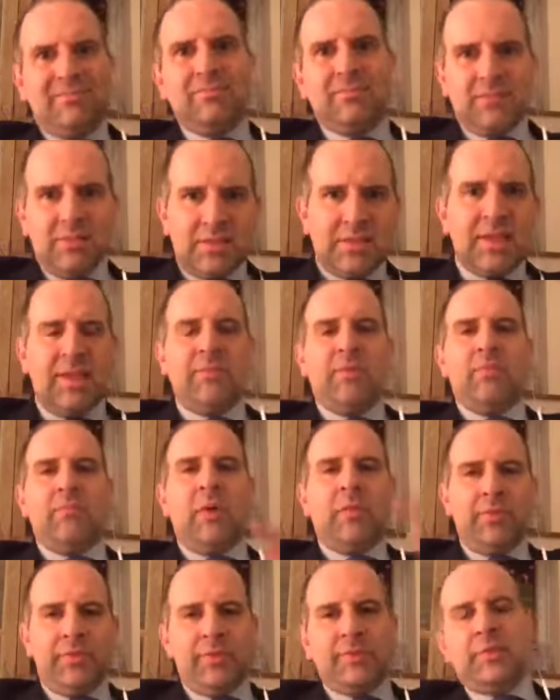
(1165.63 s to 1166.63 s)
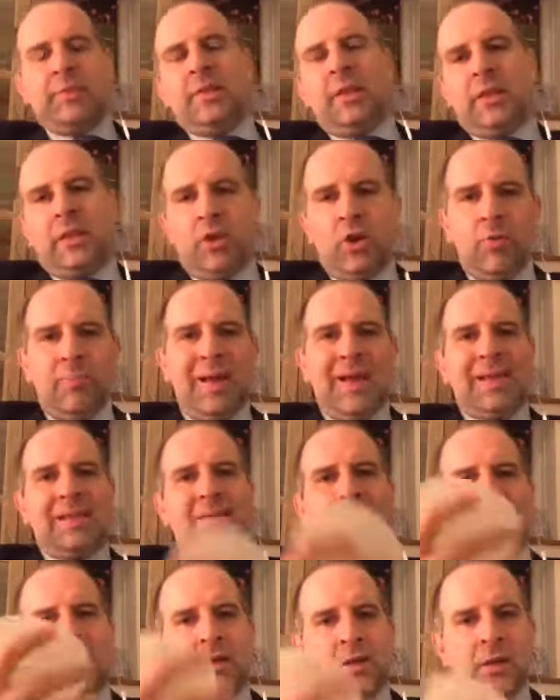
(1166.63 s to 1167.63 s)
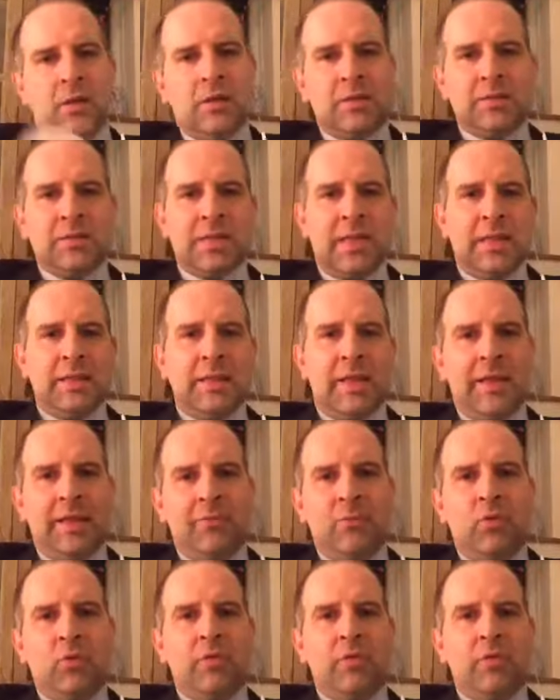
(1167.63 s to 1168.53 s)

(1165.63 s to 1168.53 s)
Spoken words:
7 months and then go back and say, I can't stand it anymore.